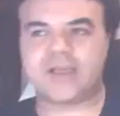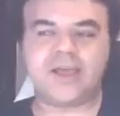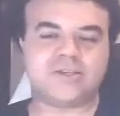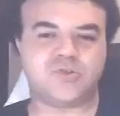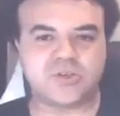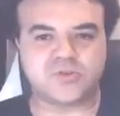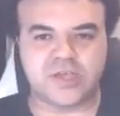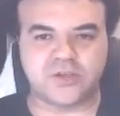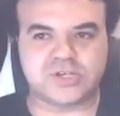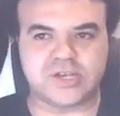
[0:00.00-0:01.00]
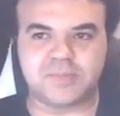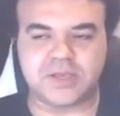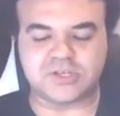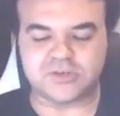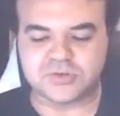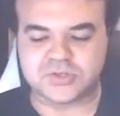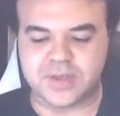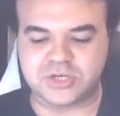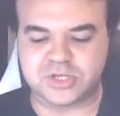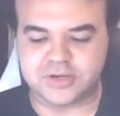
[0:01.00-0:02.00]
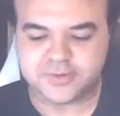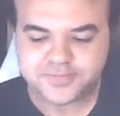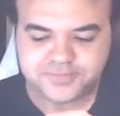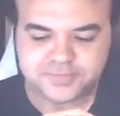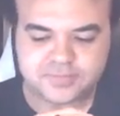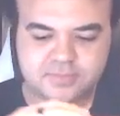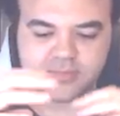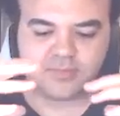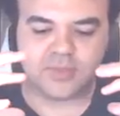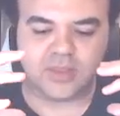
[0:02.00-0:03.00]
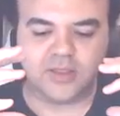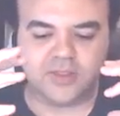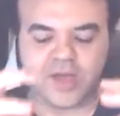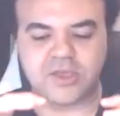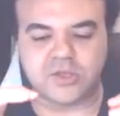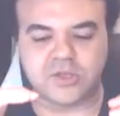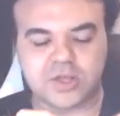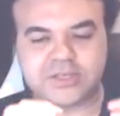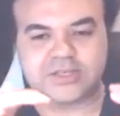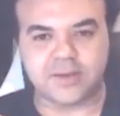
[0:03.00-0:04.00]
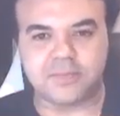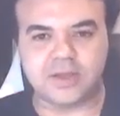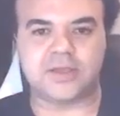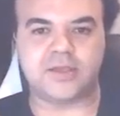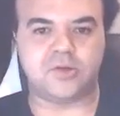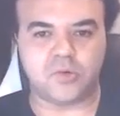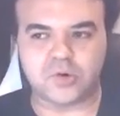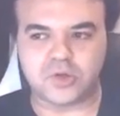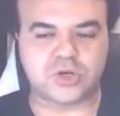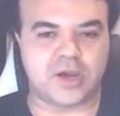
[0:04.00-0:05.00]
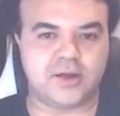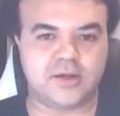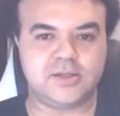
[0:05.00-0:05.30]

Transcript: it's really interesting because you also mentioned that you lost some money in Auto Trader.